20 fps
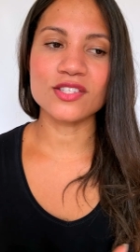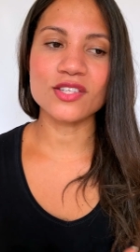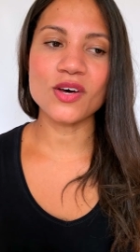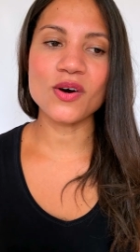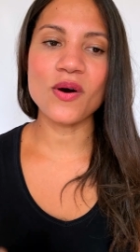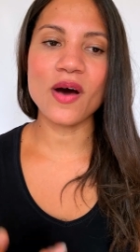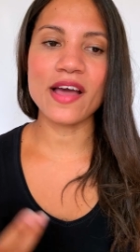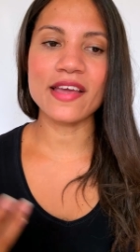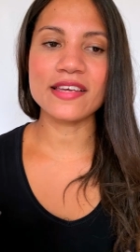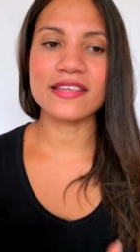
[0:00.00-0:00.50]

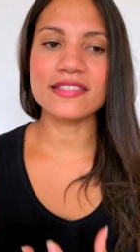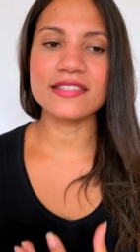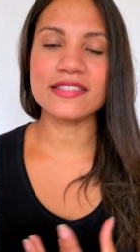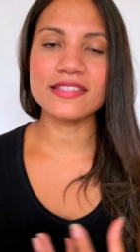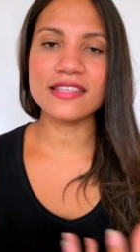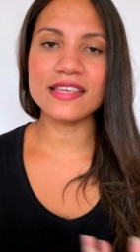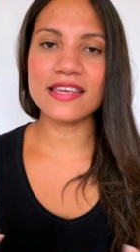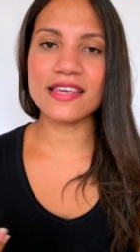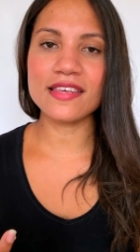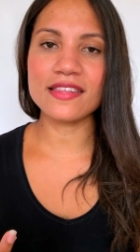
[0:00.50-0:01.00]
So I can
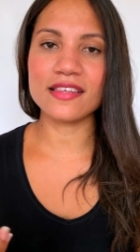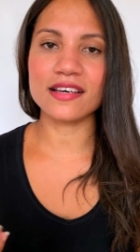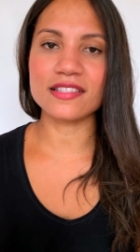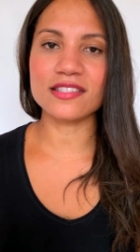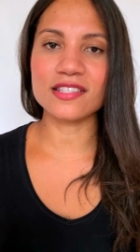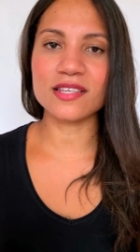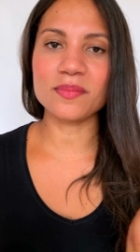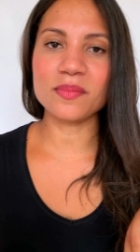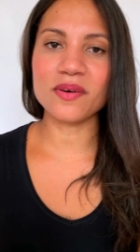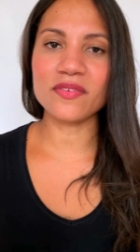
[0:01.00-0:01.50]
see
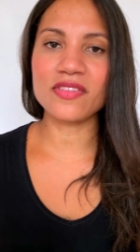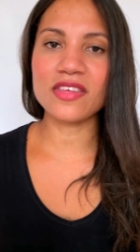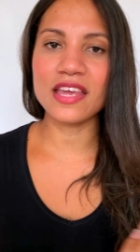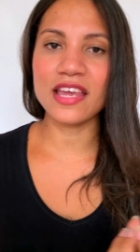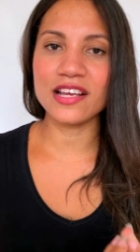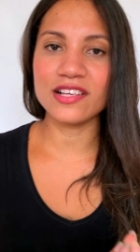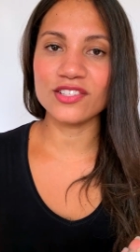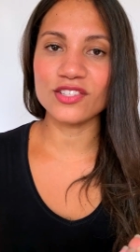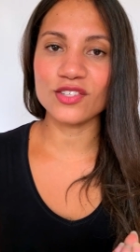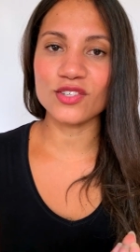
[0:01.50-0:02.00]
that some of
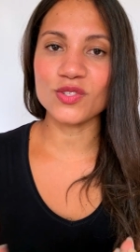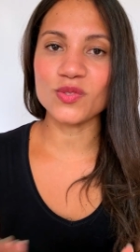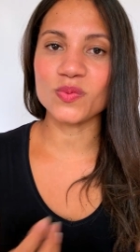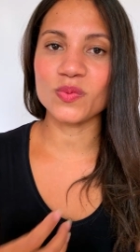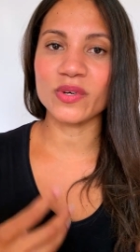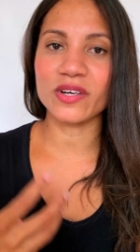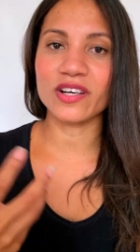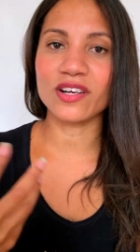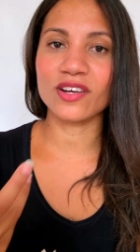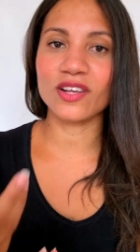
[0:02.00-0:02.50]
the
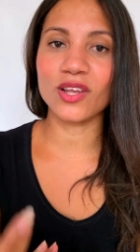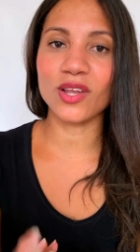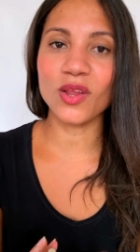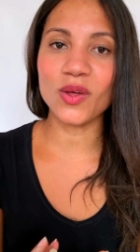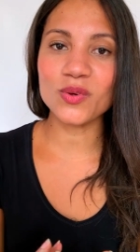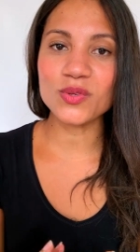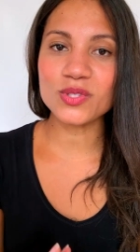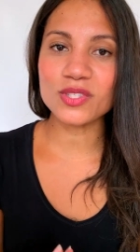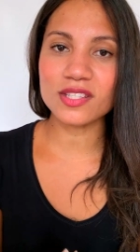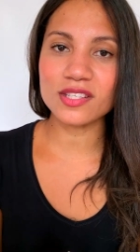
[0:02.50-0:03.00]
angels work
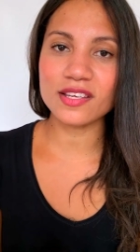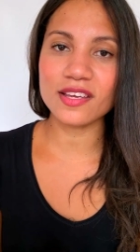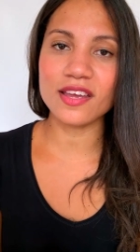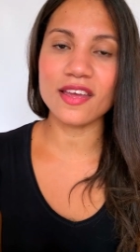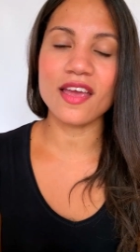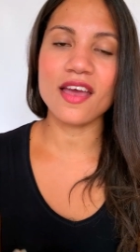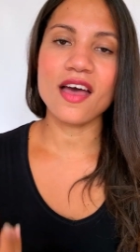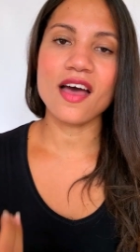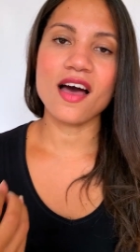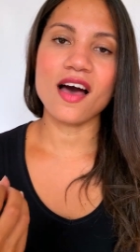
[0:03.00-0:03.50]

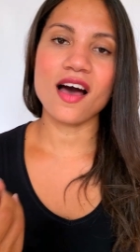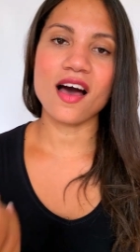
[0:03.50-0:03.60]
closely